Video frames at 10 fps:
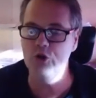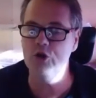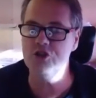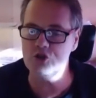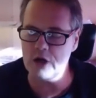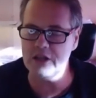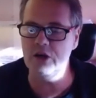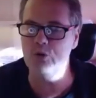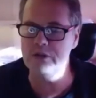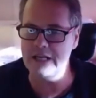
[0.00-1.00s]
construct the
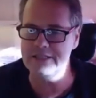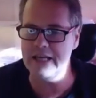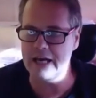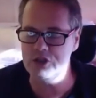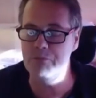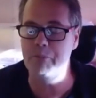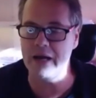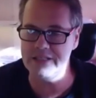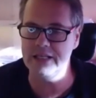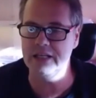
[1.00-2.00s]
Horndeski action
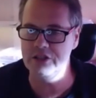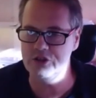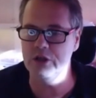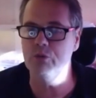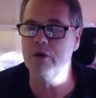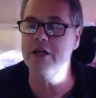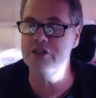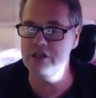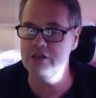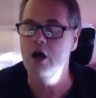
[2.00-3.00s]
basically doing what I
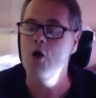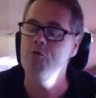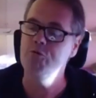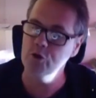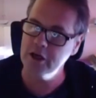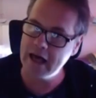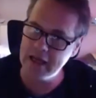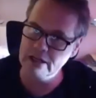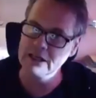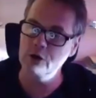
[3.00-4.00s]
did for the
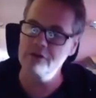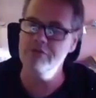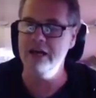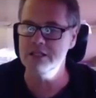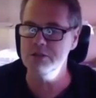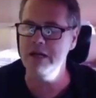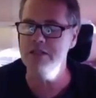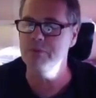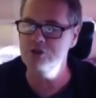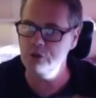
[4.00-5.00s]
Galilean in flat space,
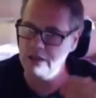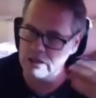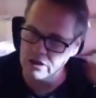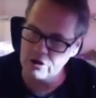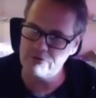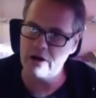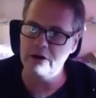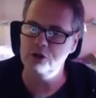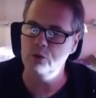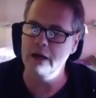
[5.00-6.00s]
but doing it in a
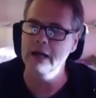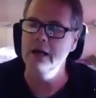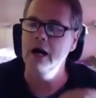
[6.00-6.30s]
covariant way.